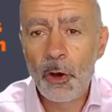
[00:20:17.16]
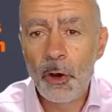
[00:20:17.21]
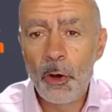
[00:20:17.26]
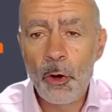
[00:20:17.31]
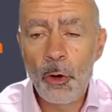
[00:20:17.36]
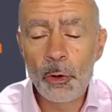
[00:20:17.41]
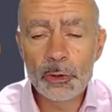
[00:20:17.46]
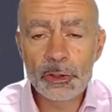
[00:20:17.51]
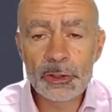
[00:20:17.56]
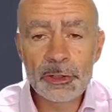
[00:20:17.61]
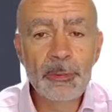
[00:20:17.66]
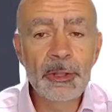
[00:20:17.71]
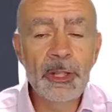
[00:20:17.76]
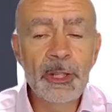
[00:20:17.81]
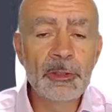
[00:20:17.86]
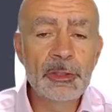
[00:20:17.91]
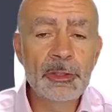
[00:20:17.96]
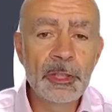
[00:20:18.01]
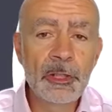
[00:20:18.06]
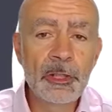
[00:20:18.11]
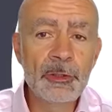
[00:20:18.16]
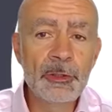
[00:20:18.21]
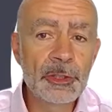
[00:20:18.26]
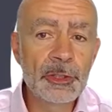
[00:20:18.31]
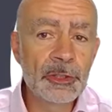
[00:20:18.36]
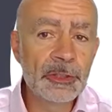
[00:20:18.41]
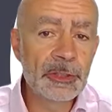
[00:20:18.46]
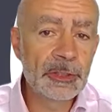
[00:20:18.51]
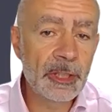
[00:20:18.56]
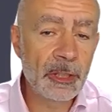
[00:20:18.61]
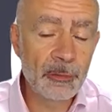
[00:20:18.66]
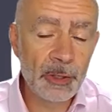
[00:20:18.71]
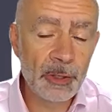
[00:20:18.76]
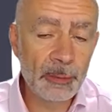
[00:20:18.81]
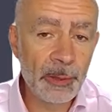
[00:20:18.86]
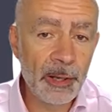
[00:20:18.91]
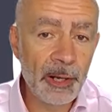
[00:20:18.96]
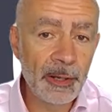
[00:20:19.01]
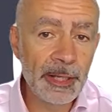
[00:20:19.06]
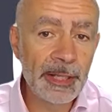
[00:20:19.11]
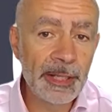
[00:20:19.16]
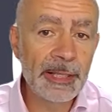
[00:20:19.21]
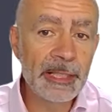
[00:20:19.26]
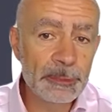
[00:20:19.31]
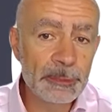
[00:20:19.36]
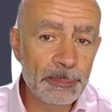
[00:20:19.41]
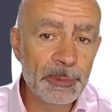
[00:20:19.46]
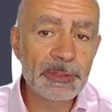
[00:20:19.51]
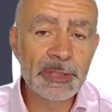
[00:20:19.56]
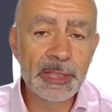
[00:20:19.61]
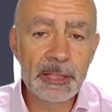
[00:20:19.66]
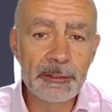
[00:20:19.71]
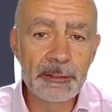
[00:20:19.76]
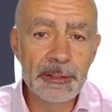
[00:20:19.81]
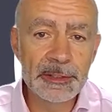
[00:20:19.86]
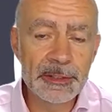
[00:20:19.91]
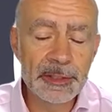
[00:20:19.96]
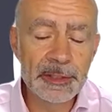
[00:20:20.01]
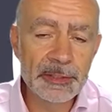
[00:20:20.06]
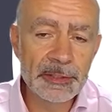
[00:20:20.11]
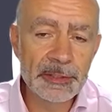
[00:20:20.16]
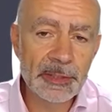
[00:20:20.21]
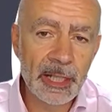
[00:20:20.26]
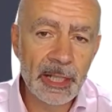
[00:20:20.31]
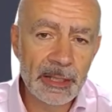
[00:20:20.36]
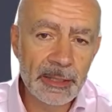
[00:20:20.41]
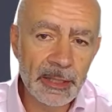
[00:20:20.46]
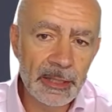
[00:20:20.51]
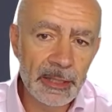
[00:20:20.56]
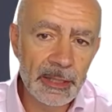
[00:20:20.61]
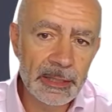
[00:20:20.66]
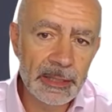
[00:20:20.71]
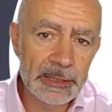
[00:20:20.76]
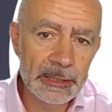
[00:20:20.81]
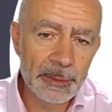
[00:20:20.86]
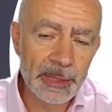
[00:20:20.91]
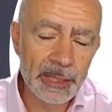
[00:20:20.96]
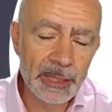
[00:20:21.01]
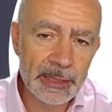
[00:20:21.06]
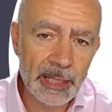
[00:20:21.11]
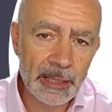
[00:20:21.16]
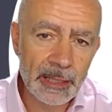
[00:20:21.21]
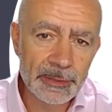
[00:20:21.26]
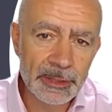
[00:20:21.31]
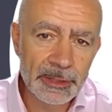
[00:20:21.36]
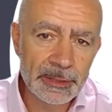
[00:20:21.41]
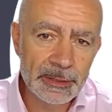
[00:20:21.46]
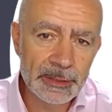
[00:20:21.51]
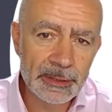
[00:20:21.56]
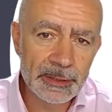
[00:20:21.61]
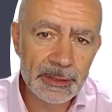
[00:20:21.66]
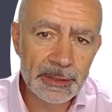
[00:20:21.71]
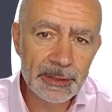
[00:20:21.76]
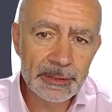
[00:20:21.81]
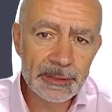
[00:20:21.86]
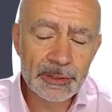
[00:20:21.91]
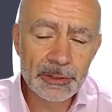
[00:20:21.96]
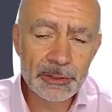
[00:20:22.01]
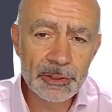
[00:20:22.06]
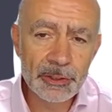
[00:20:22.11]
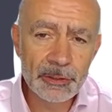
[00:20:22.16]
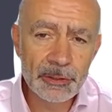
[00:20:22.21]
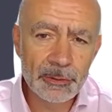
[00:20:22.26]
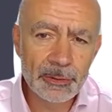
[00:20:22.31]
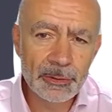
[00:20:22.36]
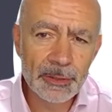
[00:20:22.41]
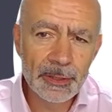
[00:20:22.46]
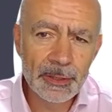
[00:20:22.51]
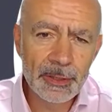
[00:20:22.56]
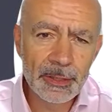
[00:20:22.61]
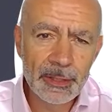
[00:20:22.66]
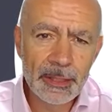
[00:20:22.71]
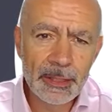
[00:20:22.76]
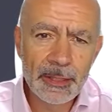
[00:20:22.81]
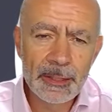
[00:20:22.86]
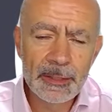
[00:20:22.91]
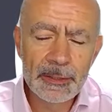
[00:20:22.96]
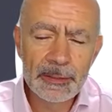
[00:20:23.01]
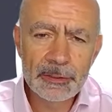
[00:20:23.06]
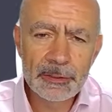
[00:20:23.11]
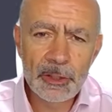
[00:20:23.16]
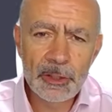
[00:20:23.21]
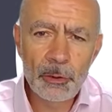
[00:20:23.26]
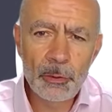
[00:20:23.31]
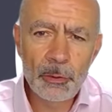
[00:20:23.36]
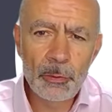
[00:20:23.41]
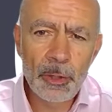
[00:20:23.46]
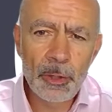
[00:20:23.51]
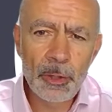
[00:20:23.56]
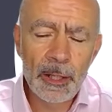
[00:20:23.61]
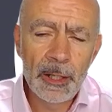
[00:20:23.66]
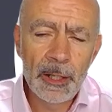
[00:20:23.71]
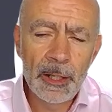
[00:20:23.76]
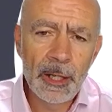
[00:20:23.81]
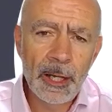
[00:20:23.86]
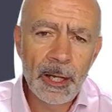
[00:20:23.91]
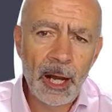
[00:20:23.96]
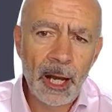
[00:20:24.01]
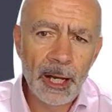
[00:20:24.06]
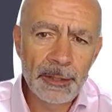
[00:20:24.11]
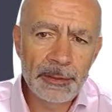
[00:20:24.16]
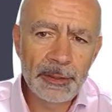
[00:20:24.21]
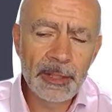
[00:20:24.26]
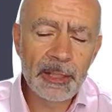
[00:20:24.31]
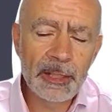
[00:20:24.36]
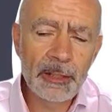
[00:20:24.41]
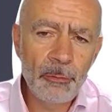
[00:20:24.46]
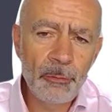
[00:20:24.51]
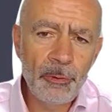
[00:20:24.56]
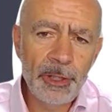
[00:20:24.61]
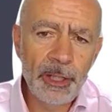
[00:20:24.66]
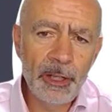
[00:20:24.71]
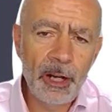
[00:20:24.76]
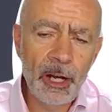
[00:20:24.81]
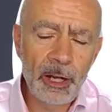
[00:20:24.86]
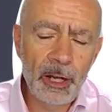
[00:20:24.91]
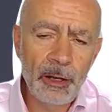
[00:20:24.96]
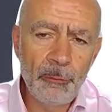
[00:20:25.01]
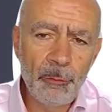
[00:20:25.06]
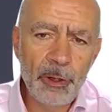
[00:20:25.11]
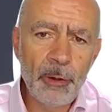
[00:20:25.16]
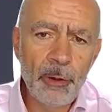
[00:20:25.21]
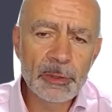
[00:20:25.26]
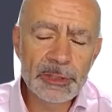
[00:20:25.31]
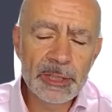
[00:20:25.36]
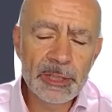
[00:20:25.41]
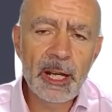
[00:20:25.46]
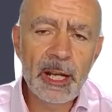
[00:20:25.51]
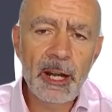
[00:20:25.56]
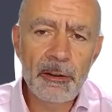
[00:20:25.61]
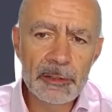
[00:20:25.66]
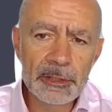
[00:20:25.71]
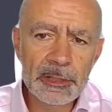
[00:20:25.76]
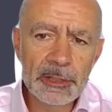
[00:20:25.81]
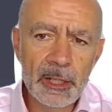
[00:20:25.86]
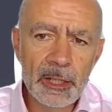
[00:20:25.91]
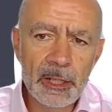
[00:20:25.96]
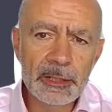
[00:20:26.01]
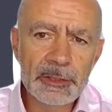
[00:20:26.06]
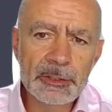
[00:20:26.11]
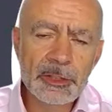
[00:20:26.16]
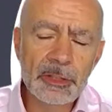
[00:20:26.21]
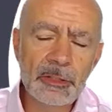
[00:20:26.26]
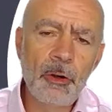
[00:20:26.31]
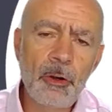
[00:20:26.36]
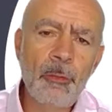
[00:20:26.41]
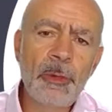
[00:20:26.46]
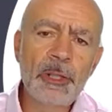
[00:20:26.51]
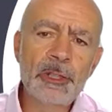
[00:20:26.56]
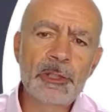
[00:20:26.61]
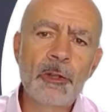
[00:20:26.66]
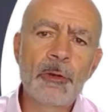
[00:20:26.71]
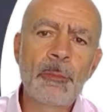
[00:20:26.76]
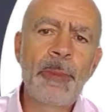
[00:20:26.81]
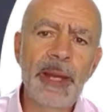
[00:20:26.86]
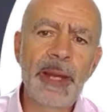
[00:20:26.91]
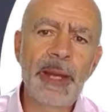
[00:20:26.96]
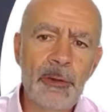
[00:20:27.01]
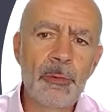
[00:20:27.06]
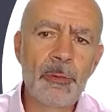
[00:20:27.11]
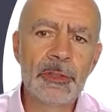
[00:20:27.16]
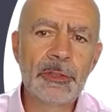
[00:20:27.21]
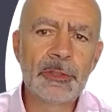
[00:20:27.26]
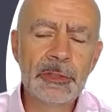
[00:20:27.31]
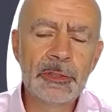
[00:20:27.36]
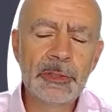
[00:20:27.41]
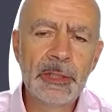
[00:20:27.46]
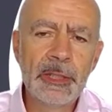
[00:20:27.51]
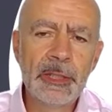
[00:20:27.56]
Or some of those solutions don't apply in this particular instance and they need to be adapted to suit. So I think we always encourage clients to almost look backwards